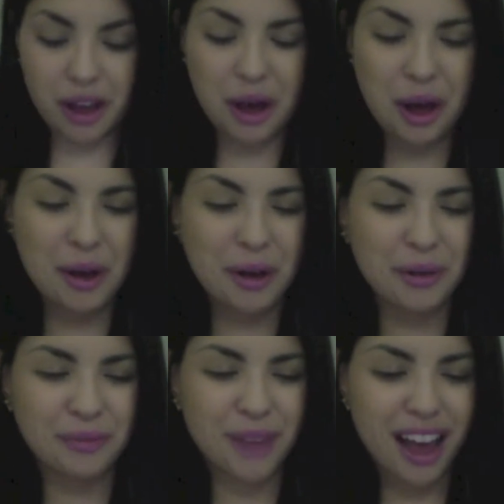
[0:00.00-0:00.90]

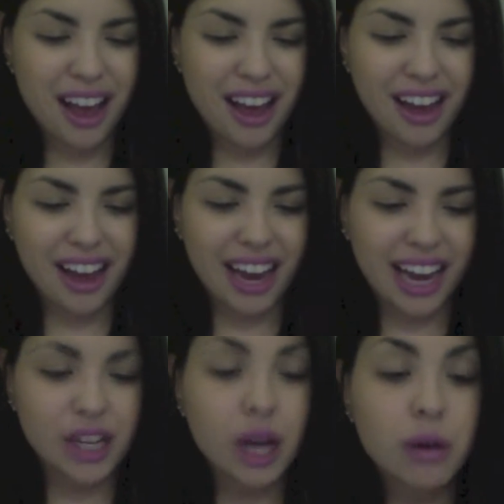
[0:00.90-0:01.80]
Um,
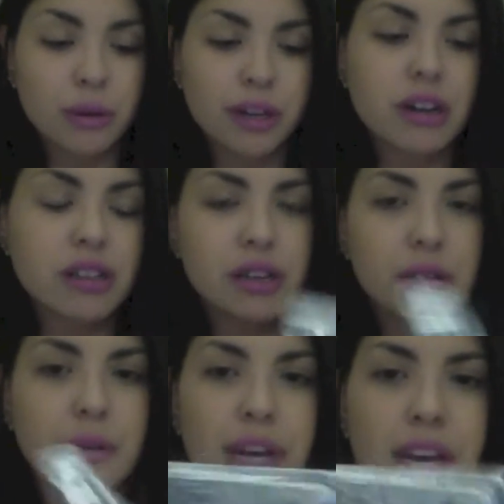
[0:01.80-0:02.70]
and oh, and
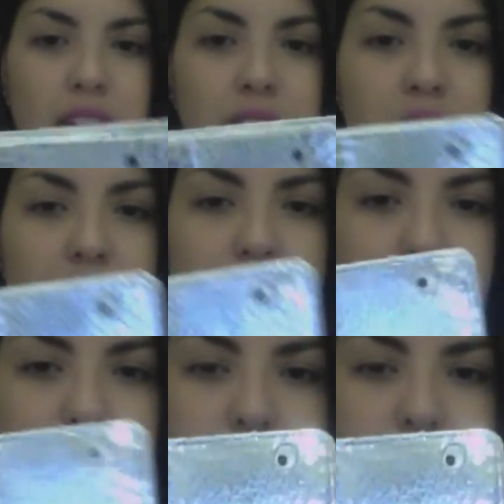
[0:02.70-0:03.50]
also it covers